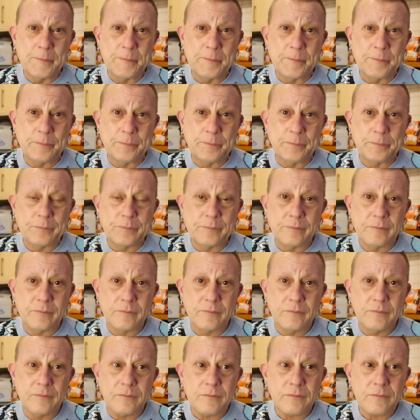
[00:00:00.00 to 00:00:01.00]

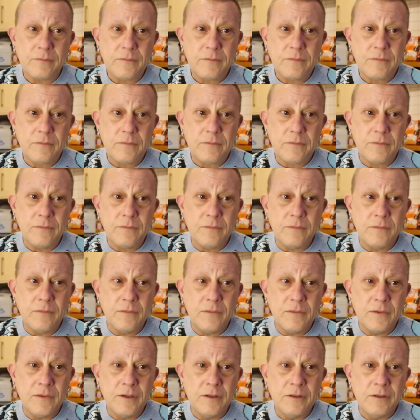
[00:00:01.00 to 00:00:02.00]

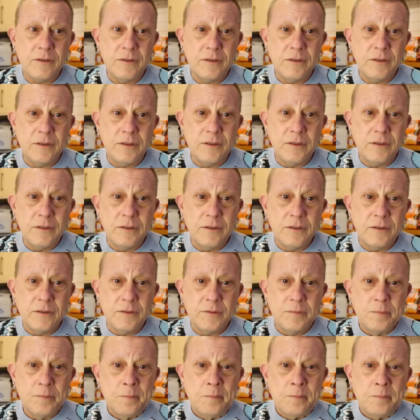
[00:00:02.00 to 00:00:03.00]

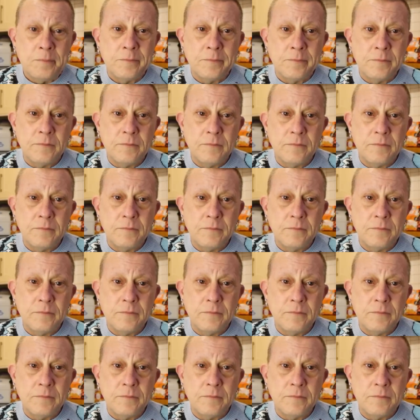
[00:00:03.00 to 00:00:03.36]
No one is speaking in this clip.